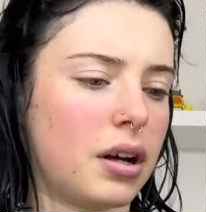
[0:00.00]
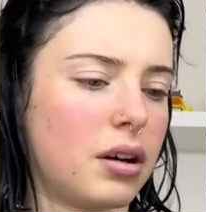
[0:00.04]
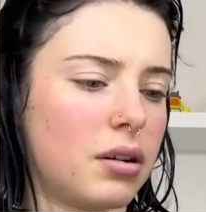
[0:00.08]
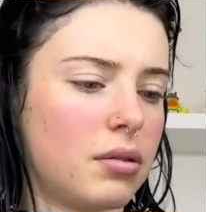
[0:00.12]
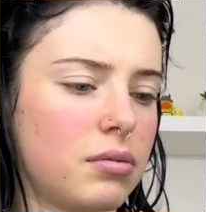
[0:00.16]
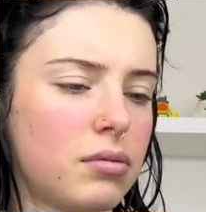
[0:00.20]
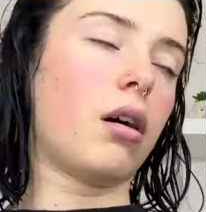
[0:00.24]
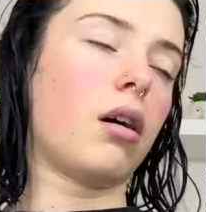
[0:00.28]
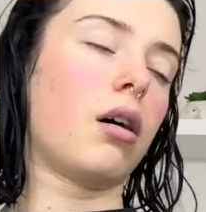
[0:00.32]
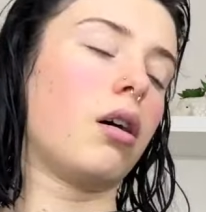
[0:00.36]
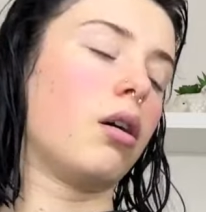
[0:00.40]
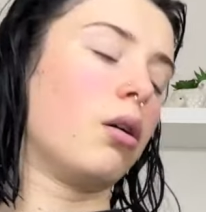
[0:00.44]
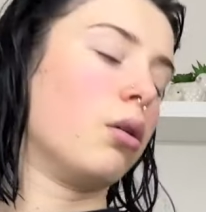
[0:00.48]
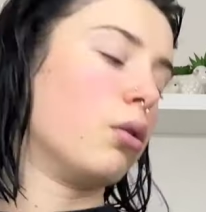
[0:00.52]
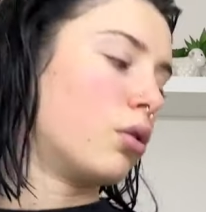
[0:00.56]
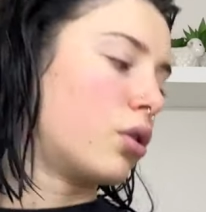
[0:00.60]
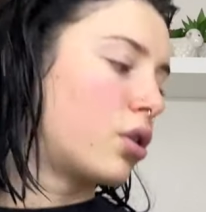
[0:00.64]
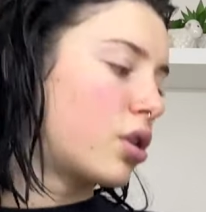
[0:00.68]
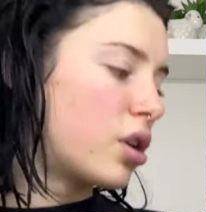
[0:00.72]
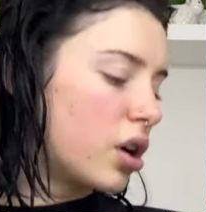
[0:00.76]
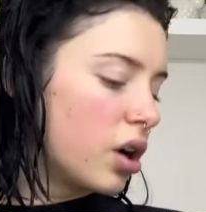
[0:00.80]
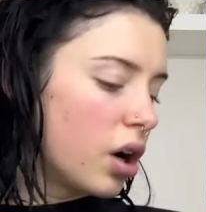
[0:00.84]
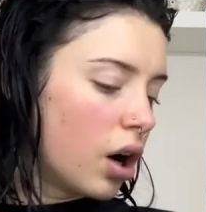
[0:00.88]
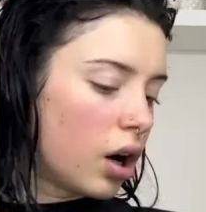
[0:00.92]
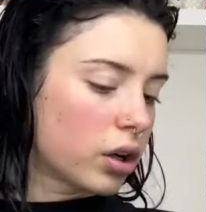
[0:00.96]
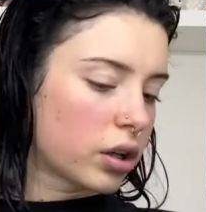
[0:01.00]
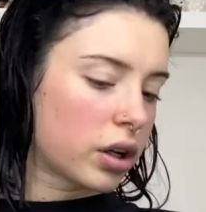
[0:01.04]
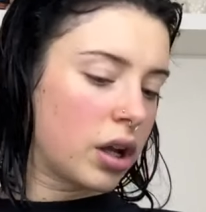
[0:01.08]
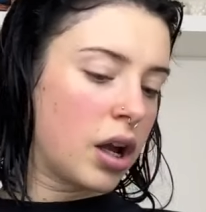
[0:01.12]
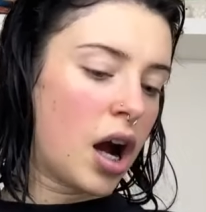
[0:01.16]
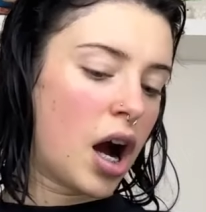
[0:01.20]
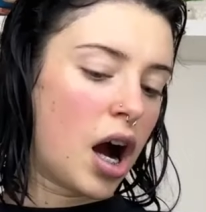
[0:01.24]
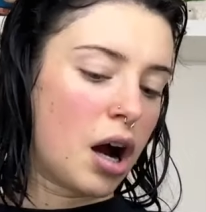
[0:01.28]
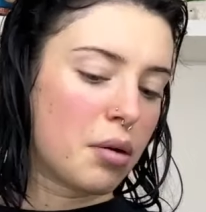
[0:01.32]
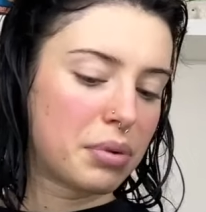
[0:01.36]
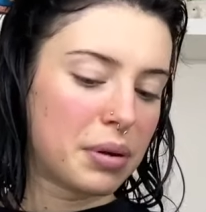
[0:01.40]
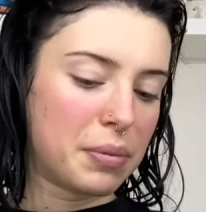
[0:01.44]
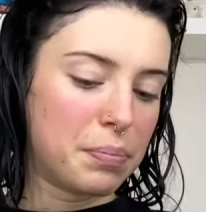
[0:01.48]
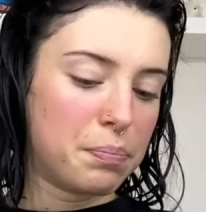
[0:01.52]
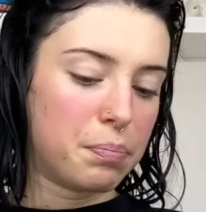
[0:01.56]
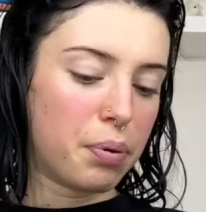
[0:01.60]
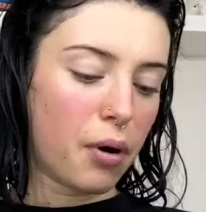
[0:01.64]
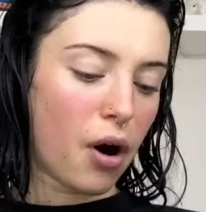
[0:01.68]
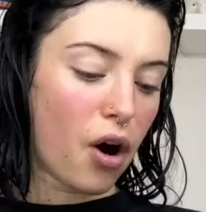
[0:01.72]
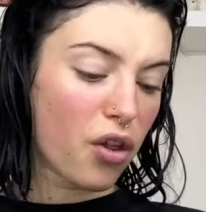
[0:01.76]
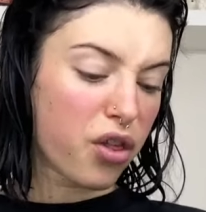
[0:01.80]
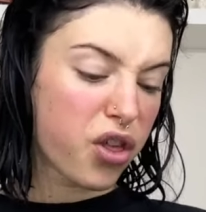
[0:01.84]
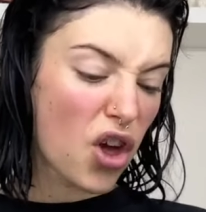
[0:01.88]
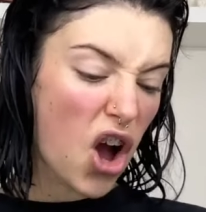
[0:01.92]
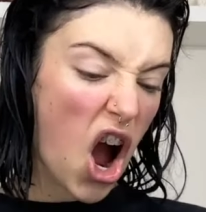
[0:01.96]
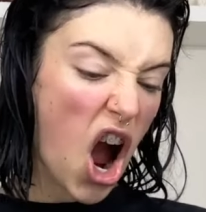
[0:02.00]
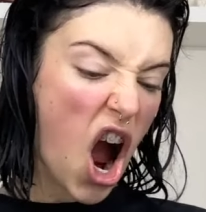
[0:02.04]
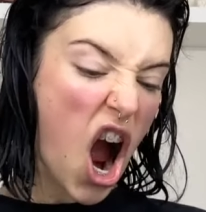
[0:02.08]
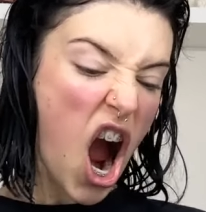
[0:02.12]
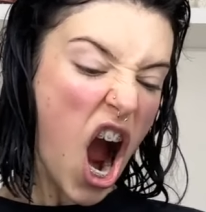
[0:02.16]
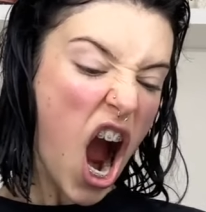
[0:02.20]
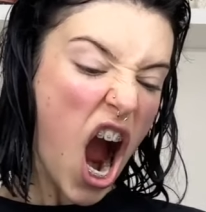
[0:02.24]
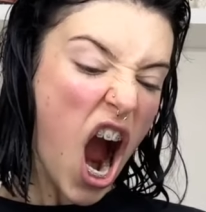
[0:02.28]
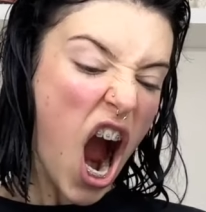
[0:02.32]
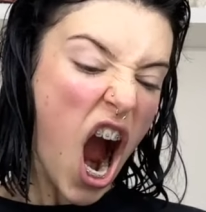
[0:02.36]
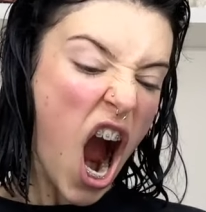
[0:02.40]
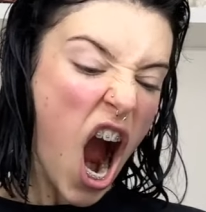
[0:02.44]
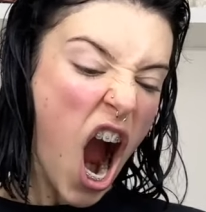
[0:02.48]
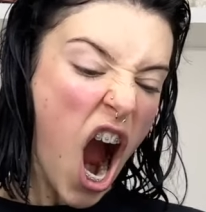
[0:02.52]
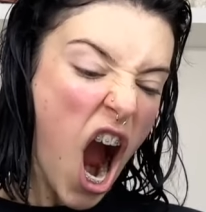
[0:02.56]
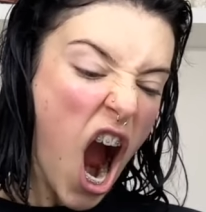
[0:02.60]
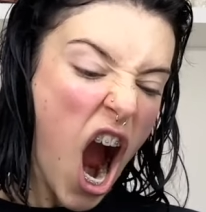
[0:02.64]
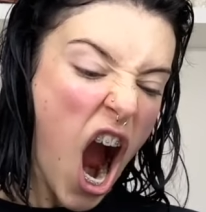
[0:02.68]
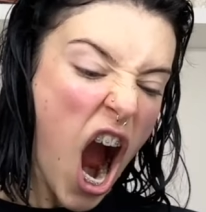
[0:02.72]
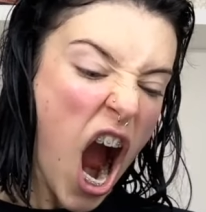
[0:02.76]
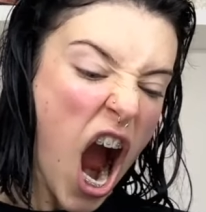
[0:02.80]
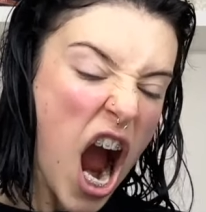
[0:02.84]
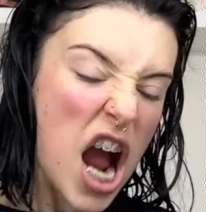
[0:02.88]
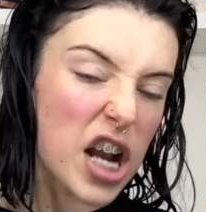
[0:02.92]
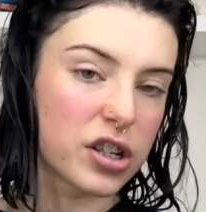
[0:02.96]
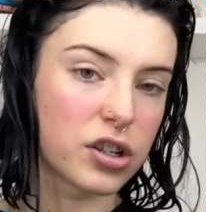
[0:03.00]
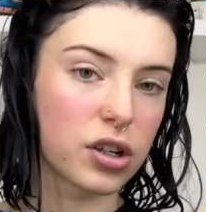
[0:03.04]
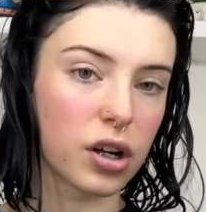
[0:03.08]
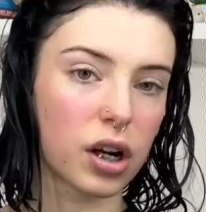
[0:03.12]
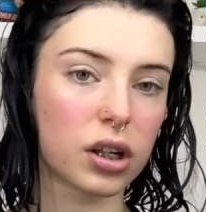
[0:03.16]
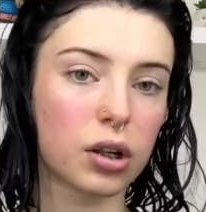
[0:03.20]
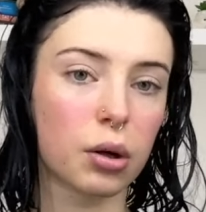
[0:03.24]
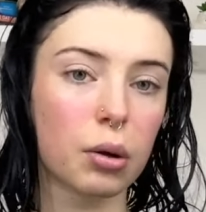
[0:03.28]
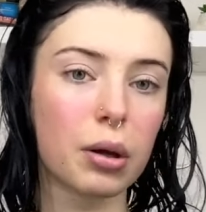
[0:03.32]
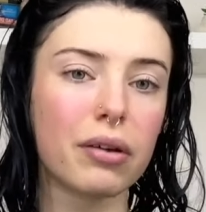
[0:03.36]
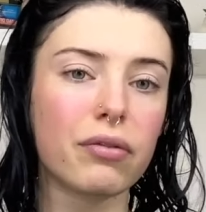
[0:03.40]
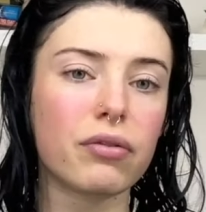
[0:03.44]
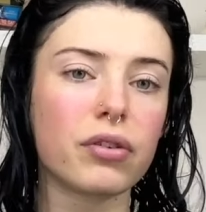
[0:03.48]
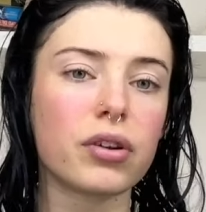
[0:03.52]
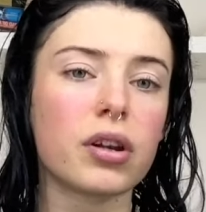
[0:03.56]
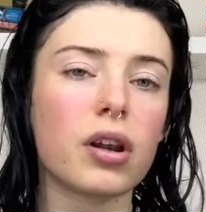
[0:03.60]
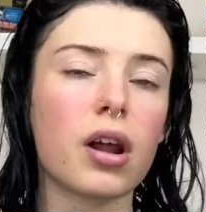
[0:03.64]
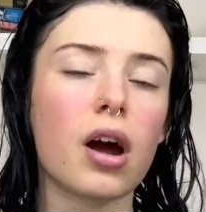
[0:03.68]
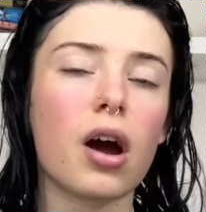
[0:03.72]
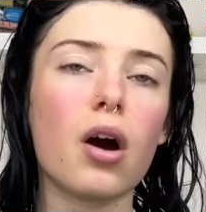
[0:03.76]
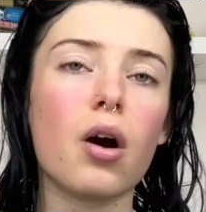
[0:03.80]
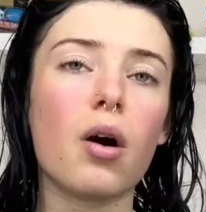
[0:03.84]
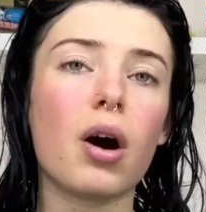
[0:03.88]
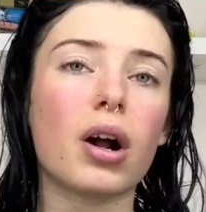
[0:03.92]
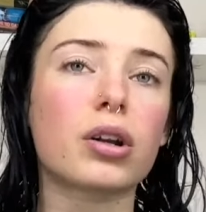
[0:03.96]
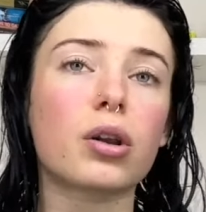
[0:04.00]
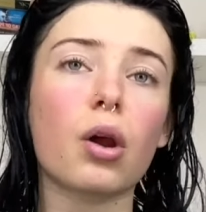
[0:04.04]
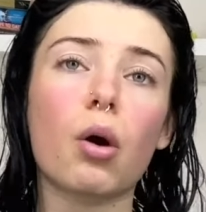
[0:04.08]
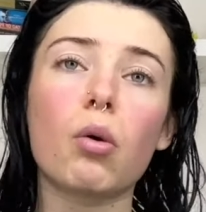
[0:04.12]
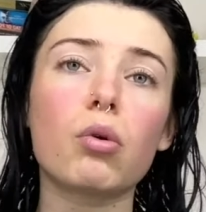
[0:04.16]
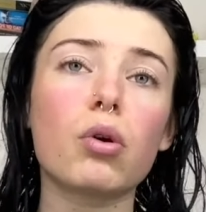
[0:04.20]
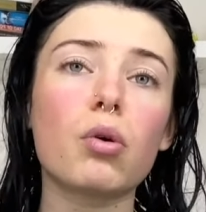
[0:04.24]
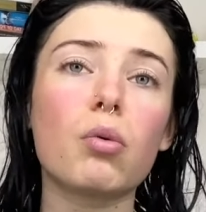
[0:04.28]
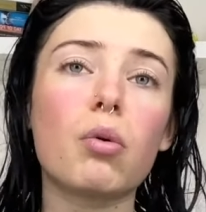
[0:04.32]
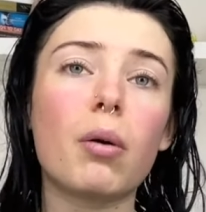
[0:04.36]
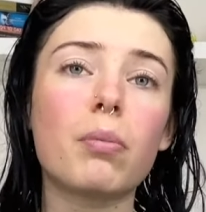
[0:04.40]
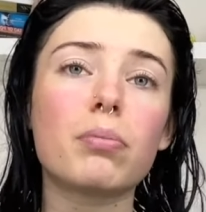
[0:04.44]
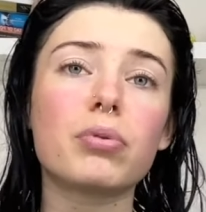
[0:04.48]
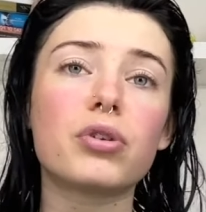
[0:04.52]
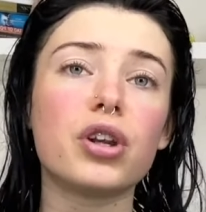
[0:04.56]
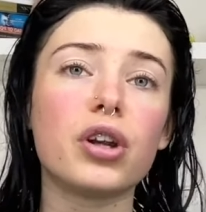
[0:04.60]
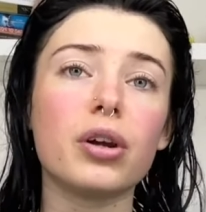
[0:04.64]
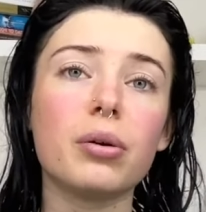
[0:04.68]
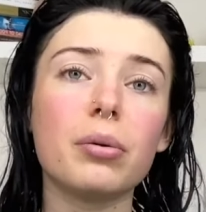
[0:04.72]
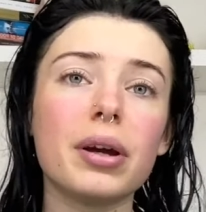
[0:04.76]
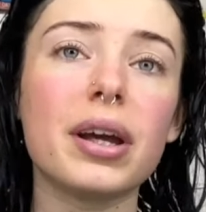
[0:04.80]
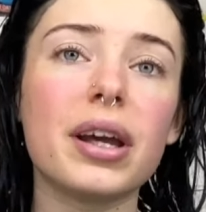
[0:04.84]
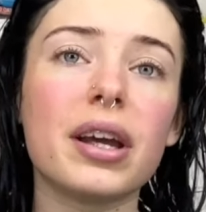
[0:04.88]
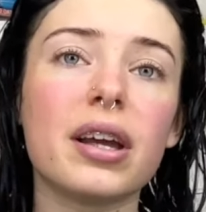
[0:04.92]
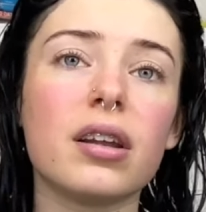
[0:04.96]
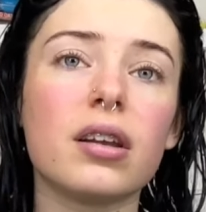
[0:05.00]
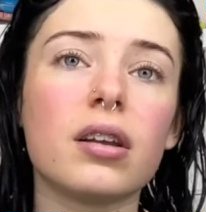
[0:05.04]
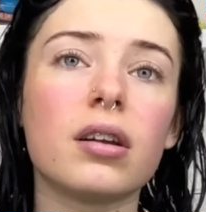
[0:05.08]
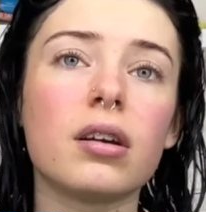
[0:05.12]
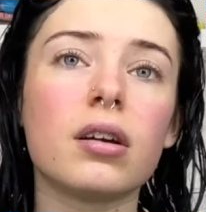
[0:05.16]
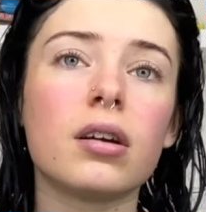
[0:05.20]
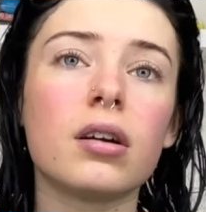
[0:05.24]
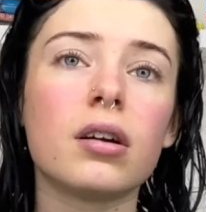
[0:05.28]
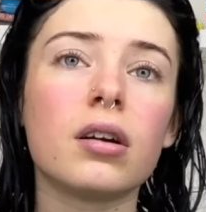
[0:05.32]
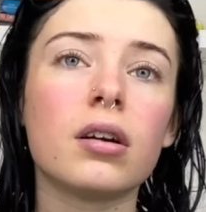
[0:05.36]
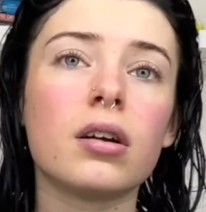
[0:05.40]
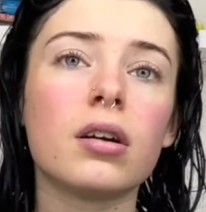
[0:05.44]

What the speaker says: that. Oh God, I can't be bothered. I don't know what I'm doing.